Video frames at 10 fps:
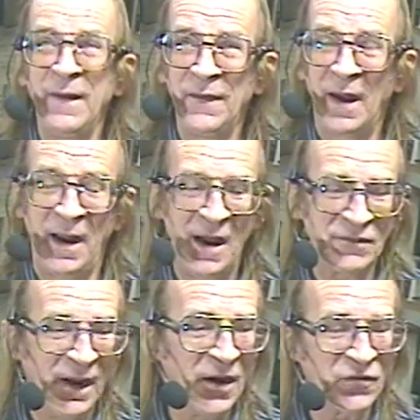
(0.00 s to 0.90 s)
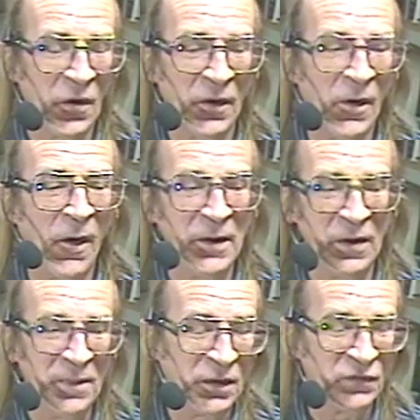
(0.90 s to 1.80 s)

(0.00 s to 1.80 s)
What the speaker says: that I have to ask on a car unit, because